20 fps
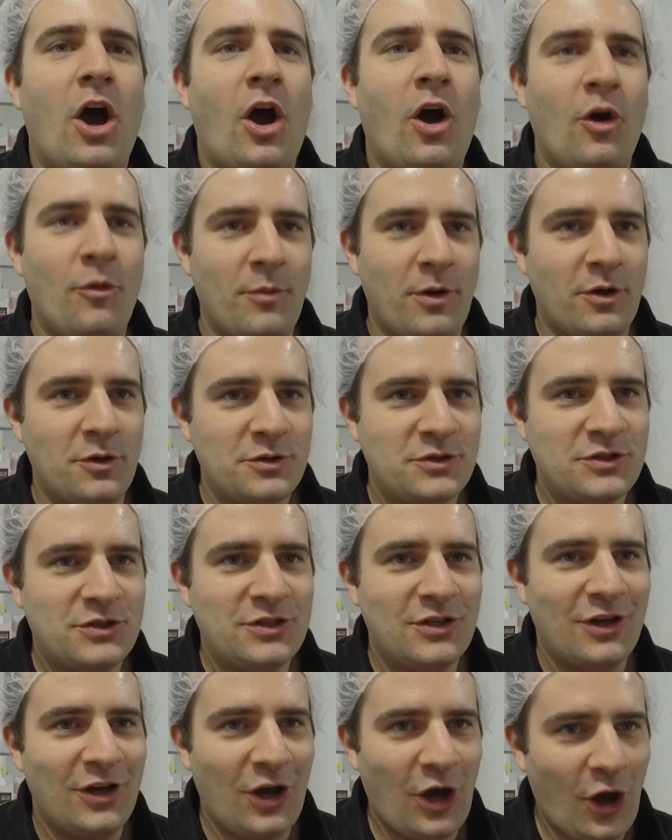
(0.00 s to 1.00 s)

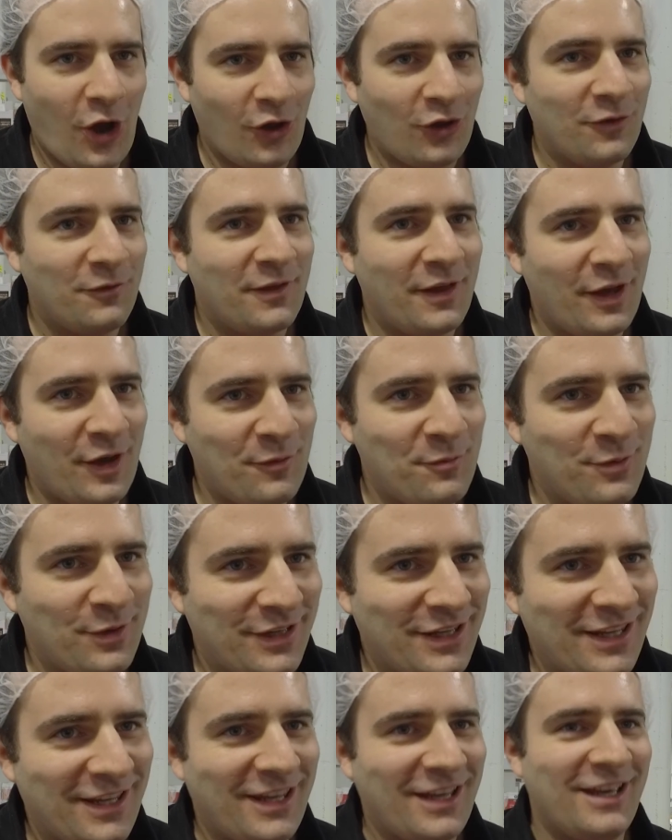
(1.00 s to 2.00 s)
Almost all of the help we
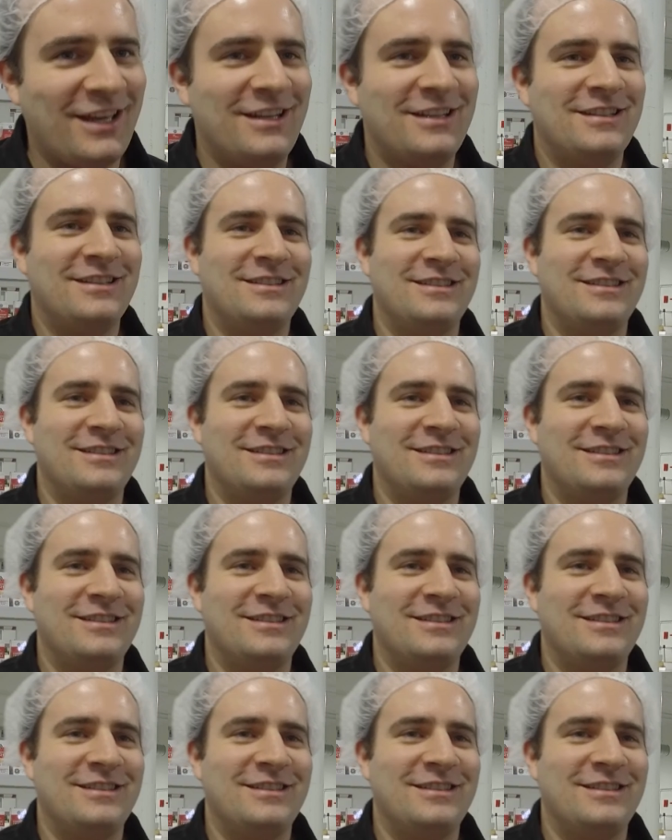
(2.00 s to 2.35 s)
can get.